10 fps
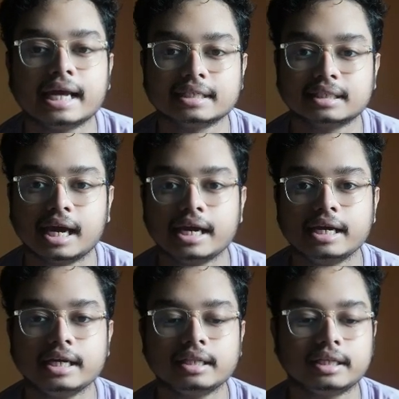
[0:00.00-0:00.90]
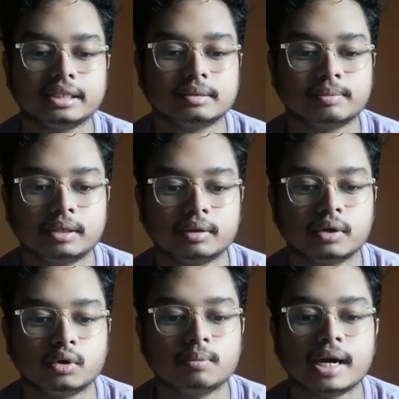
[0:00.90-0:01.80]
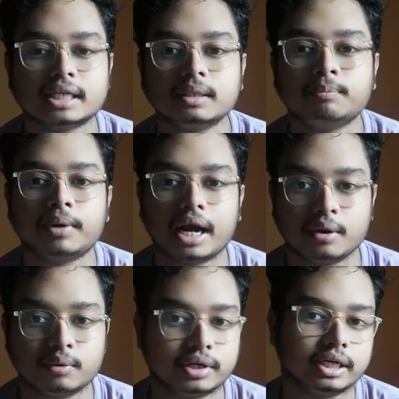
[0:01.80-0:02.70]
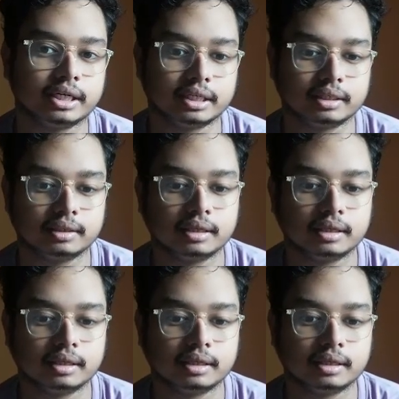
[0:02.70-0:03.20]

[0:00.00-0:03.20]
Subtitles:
assigning this particular group as a priority,